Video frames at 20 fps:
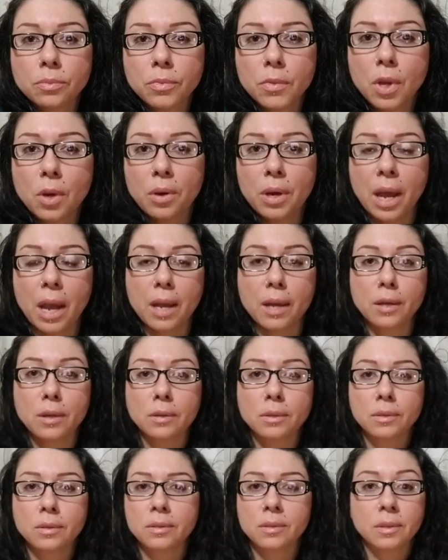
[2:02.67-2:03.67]
Okay.
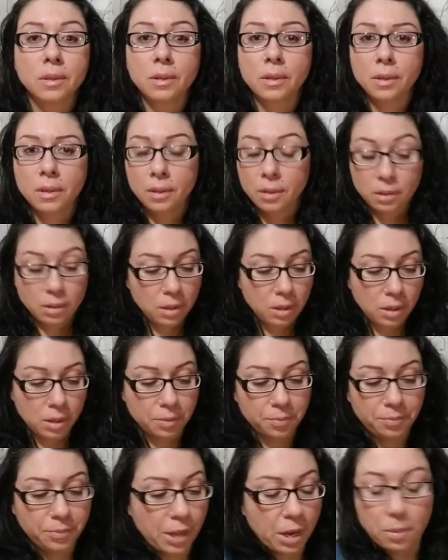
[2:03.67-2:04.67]
Huh.
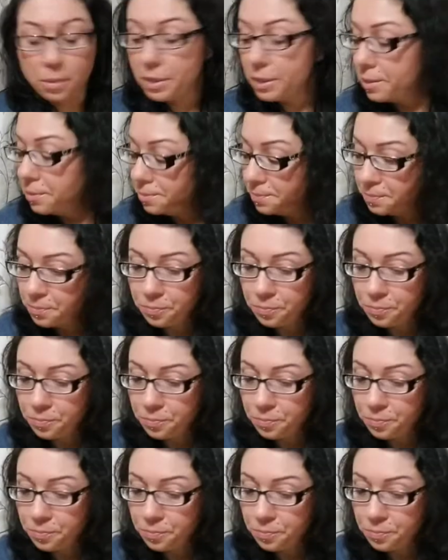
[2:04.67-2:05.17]
Anyways.